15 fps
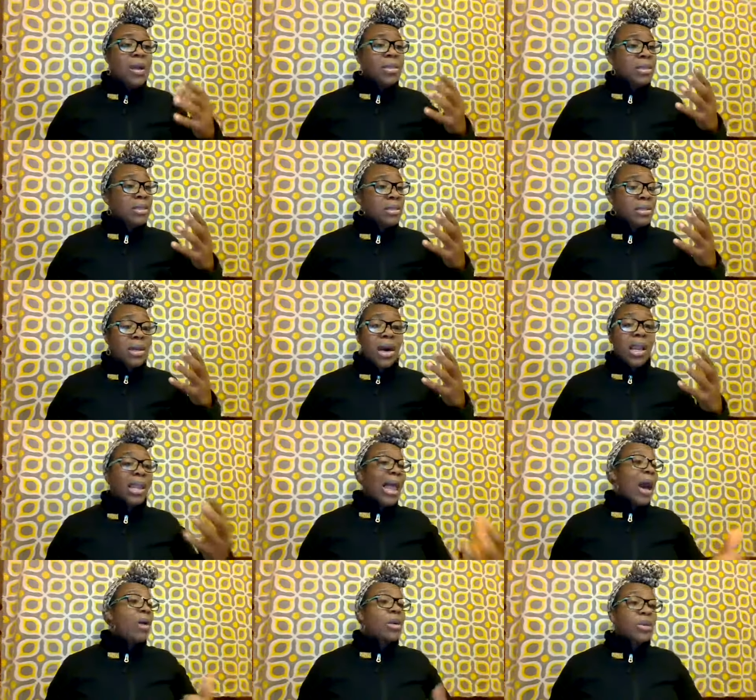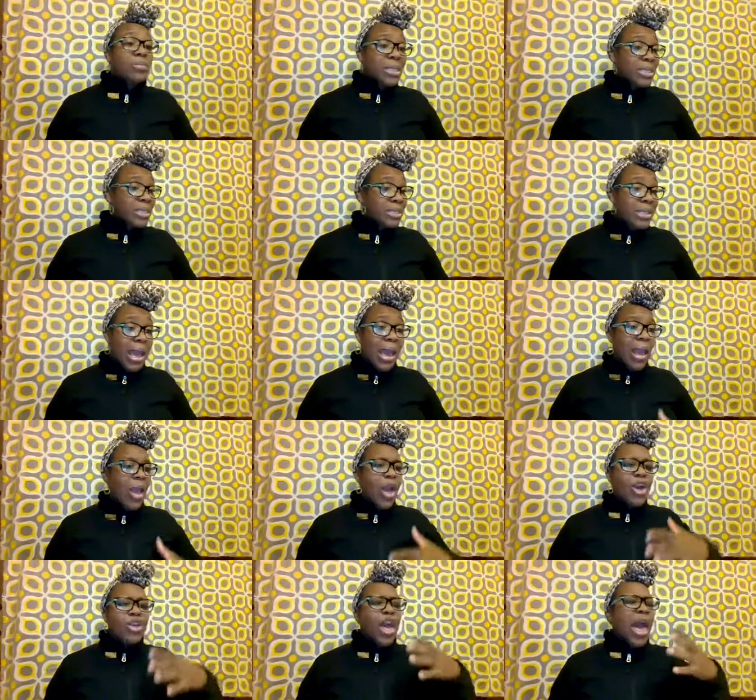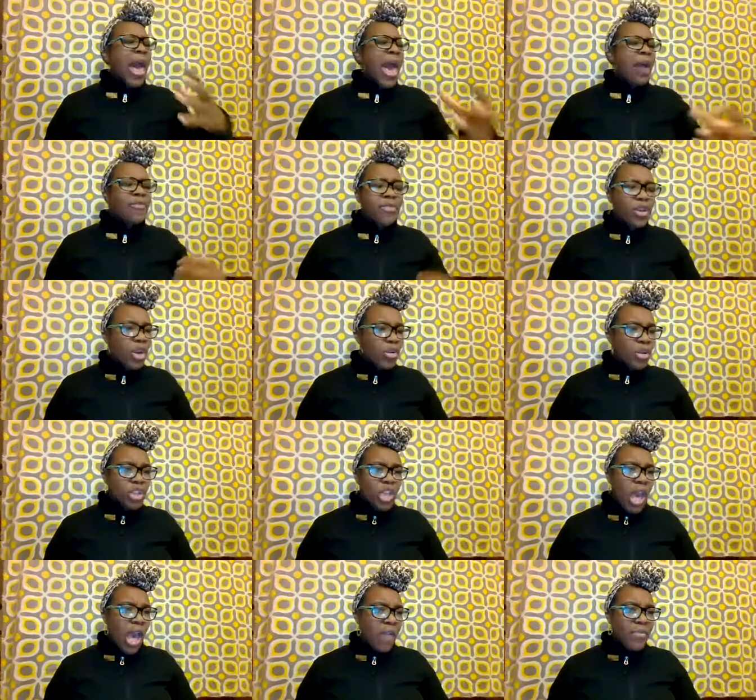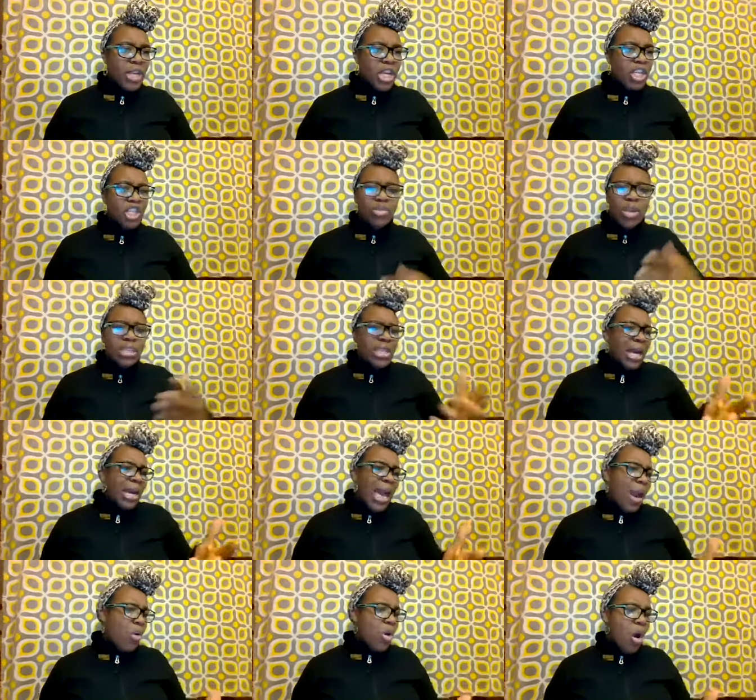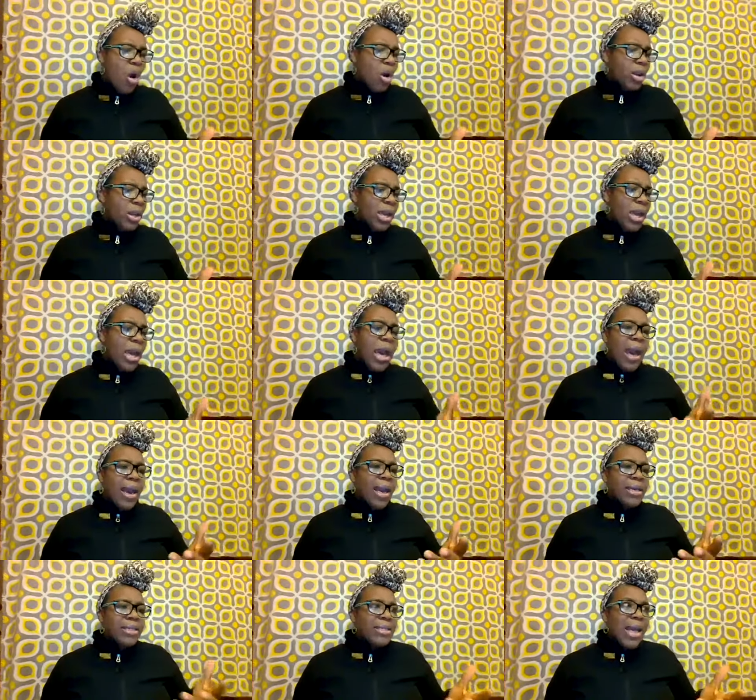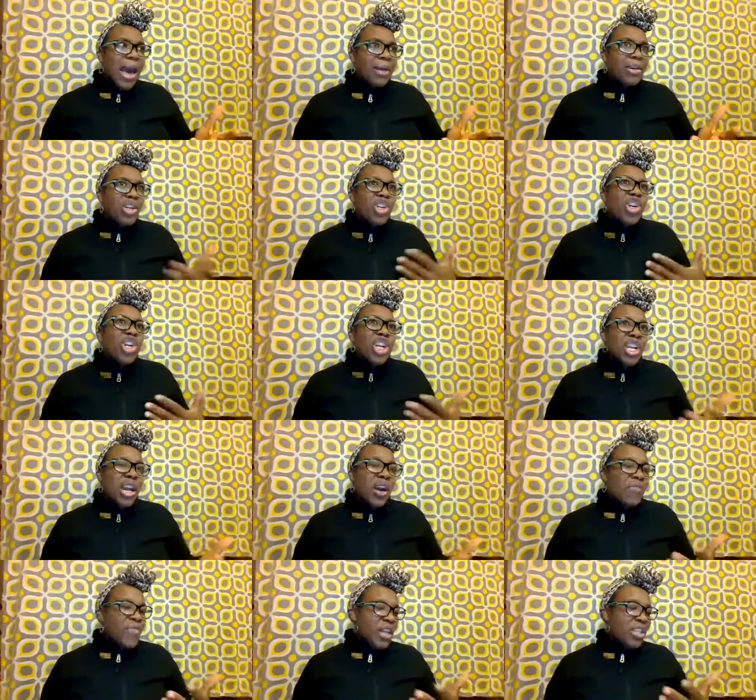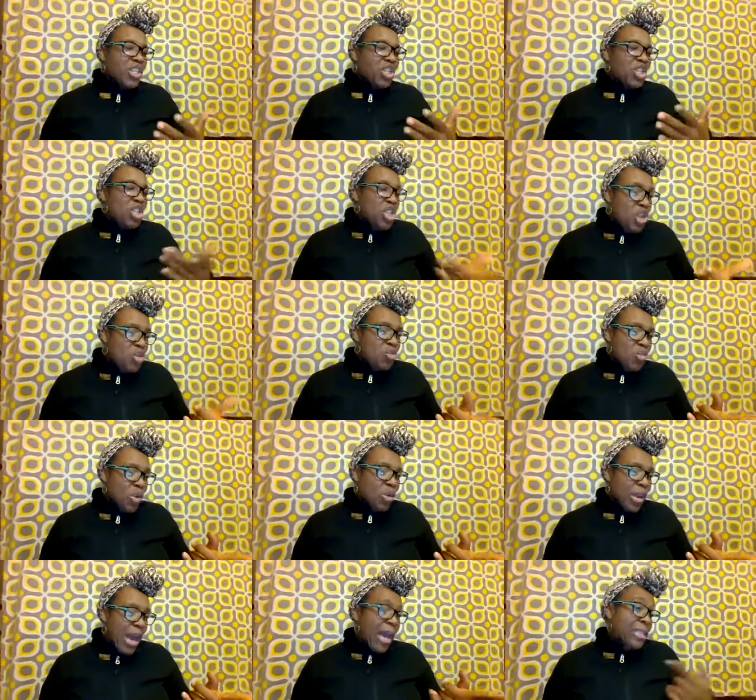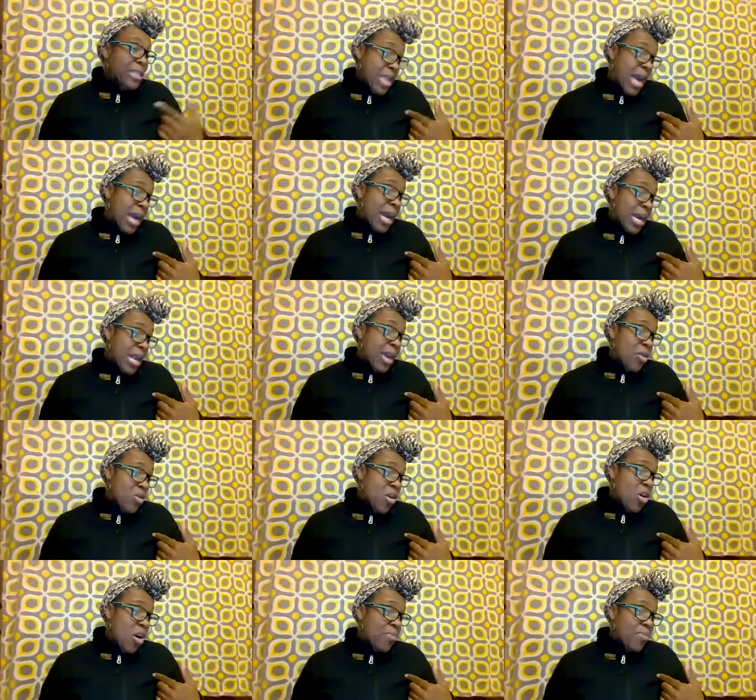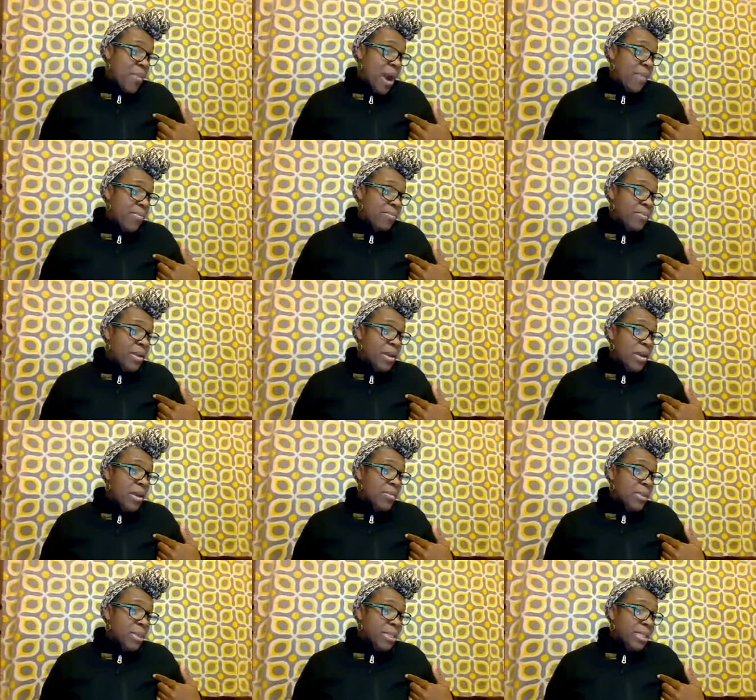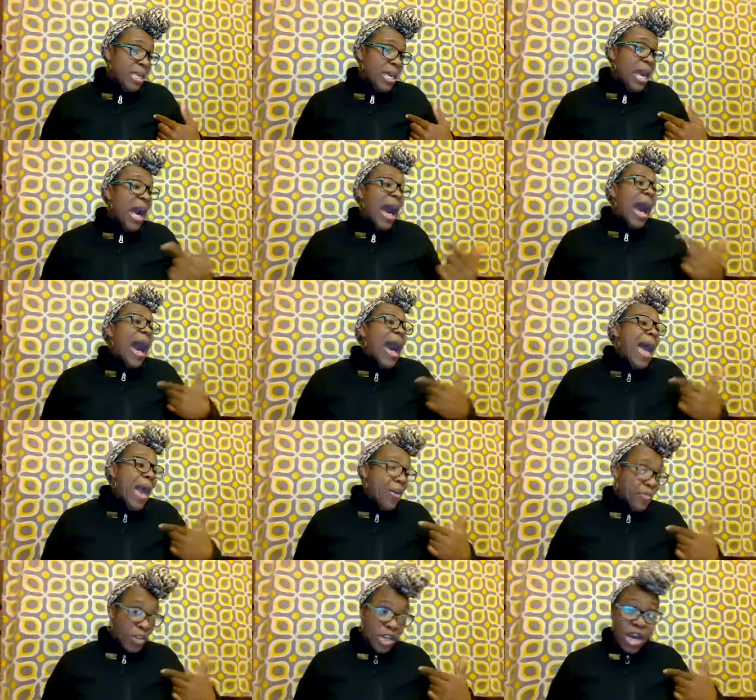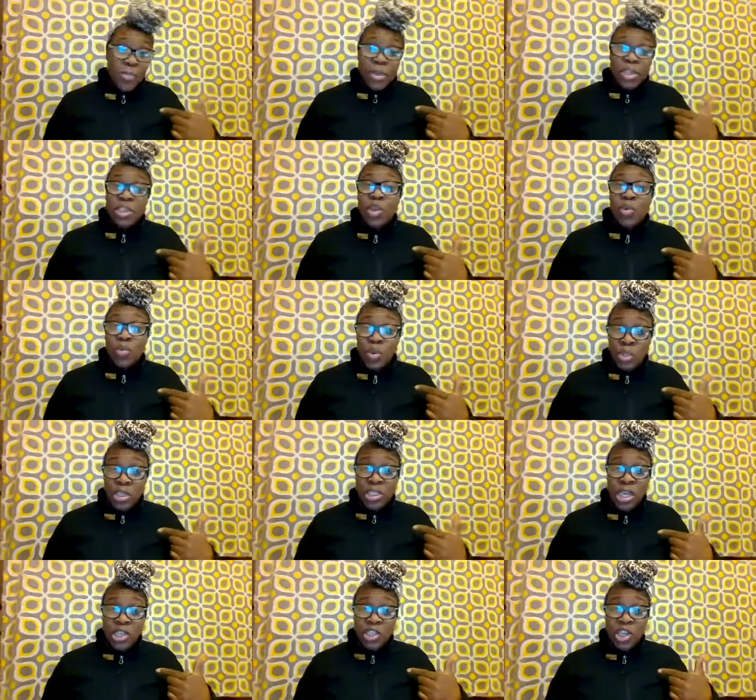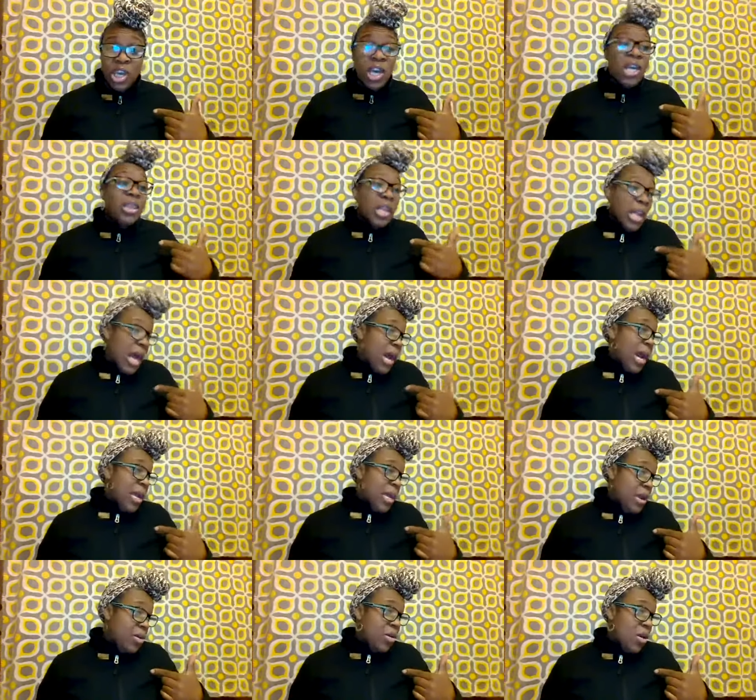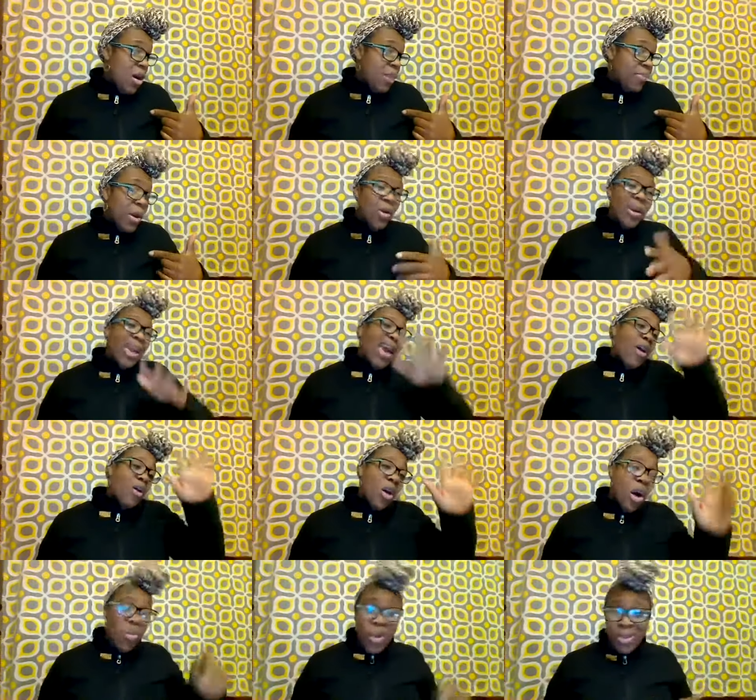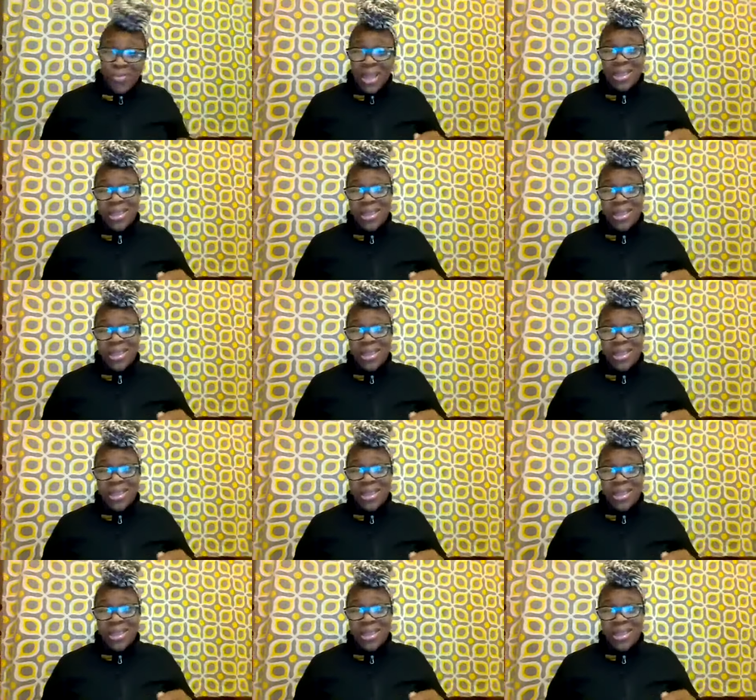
to, to allow them to stay you have to know that you have an issue that's like an alcoholic it's not good enough that you realize that i got an alcohol problem but see i have to come into the realization that i got an alcohol problem okay alcohol wasn't my